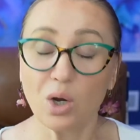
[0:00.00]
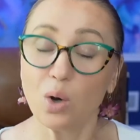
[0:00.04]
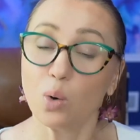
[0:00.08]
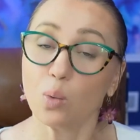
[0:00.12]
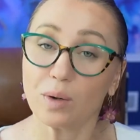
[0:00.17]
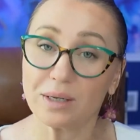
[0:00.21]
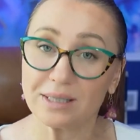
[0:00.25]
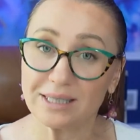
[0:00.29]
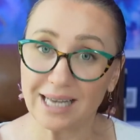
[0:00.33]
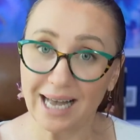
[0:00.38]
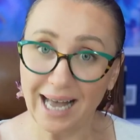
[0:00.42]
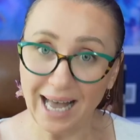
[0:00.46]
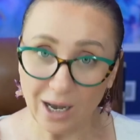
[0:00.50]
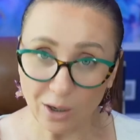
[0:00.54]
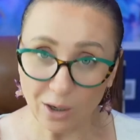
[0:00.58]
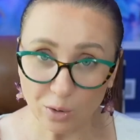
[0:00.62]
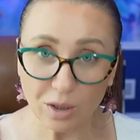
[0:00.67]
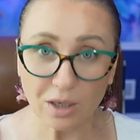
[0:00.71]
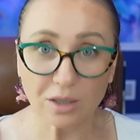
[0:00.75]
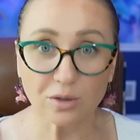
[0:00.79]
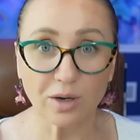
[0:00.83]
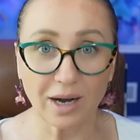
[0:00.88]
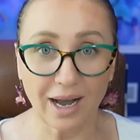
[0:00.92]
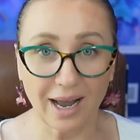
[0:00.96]
With
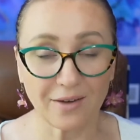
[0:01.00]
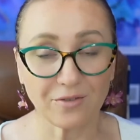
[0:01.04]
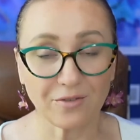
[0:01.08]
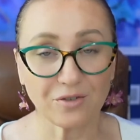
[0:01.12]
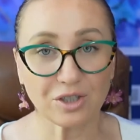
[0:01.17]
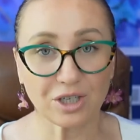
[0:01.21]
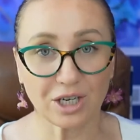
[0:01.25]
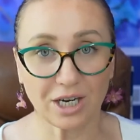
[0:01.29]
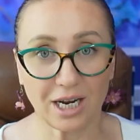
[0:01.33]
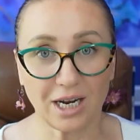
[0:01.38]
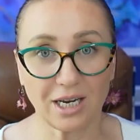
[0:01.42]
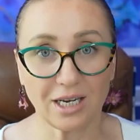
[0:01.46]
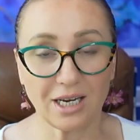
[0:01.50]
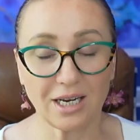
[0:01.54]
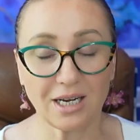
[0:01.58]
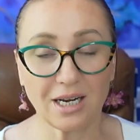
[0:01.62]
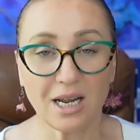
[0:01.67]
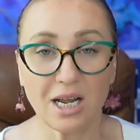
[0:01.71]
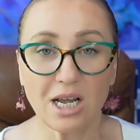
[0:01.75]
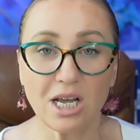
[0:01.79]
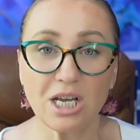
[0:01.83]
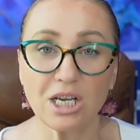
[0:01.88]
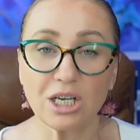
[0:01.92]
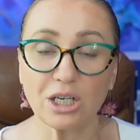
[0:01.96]
our live training,
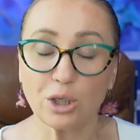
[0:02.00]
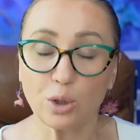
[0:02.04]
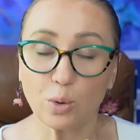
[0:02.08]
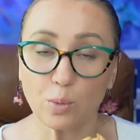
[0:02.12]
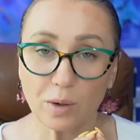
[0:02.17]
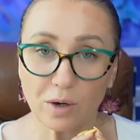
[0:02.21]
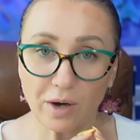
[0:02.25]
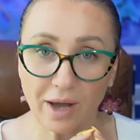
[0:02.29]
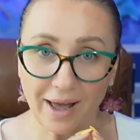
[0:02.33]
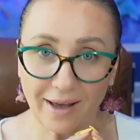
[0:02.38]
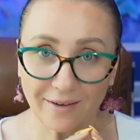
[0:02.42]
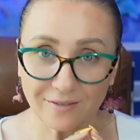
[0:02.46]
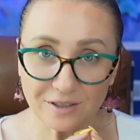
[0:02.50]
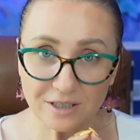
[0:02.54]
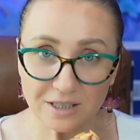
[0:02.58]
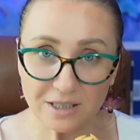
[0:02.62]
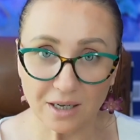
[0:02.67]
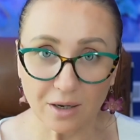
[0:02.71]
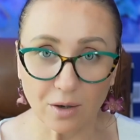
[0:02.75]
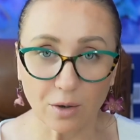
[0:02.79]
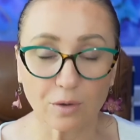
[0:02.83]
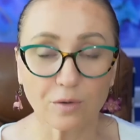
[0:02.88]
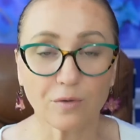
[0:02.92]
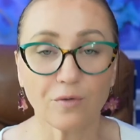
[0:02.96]
you will have
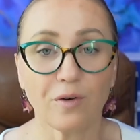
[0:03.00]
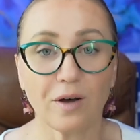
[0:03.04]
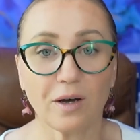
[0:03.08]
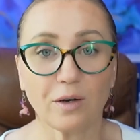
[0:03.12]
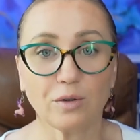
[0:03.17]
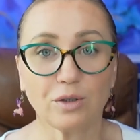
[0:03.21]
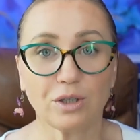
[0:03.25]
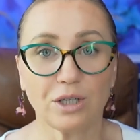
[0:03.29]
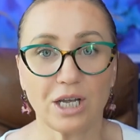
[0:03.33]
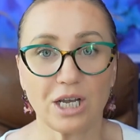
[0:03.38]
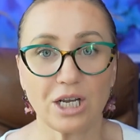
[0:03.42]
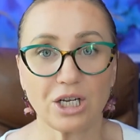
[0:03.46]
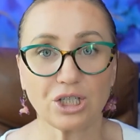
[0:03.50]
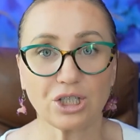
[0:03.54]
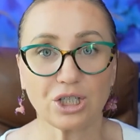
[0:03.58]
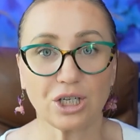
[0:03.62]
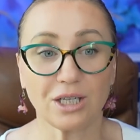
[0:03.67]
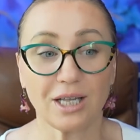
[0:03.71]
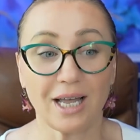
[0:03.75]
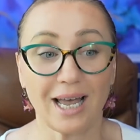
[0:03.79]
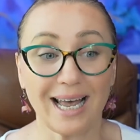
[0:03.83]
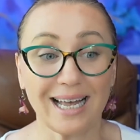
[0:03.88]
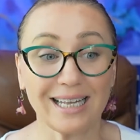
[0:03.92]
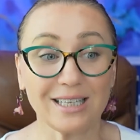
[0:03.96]
strong
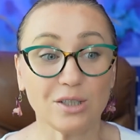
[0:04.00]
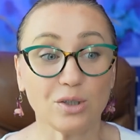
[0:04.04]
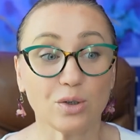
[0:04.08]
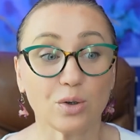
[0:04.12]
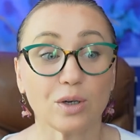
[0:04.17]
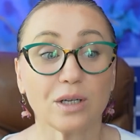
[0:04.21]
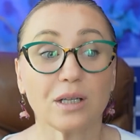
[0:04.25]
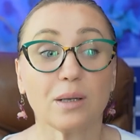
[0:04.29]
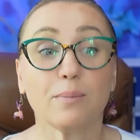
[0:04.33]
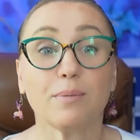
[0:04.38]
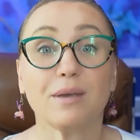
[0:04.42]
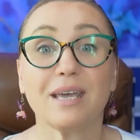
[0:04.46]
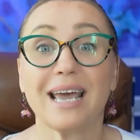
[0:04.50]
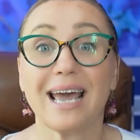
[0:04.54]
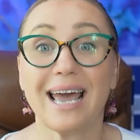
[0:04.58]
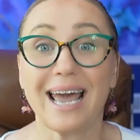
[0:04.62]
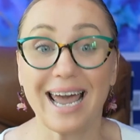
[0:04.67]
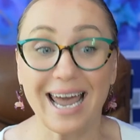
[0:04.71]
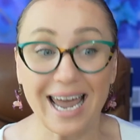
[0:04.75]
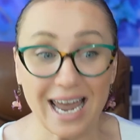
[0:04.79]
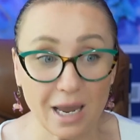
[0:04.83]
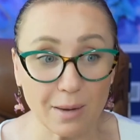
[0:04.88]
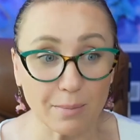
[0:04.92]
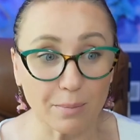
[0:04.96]
foundation and you're going to be
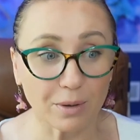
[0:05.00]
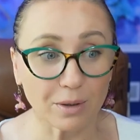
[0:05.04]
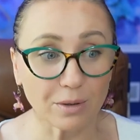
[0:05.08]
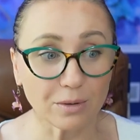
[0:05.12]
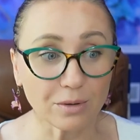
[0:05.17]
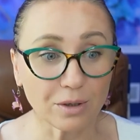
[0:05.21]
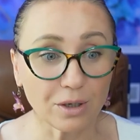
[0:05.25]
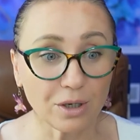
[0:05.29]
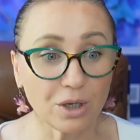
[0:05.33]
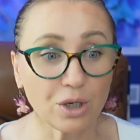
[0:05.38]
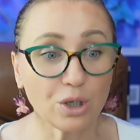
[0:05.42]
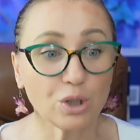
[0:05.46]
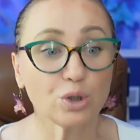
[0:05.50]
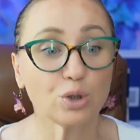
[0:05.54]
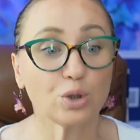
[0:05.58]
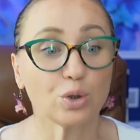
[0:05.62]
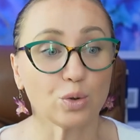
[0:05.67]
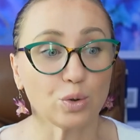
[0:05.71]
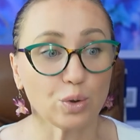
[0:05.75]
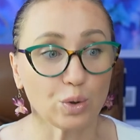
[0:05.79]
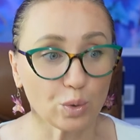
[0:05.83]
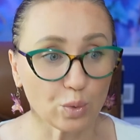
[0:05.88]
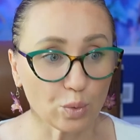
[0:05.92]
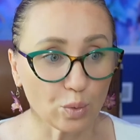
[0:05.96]
able to
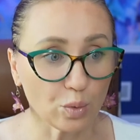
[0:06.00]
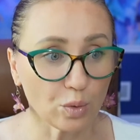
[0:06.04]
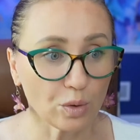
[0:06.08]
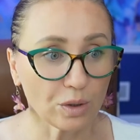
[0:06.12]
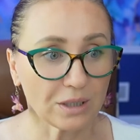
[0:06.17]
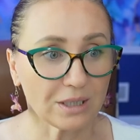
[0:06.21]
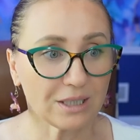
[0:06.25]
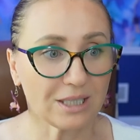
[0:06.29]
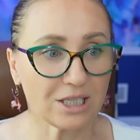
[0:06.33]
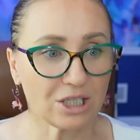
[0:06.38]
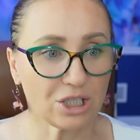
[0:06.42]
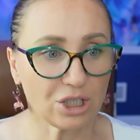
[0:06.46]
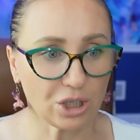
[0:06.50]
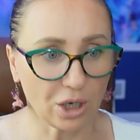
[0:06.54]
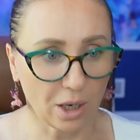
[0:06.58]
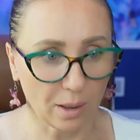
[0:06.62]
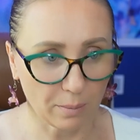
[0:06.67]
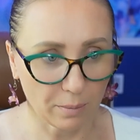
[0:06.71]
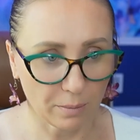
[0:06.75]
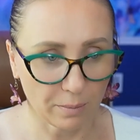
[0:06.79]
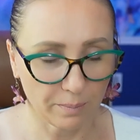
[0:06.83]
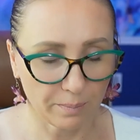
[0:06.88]
do this job.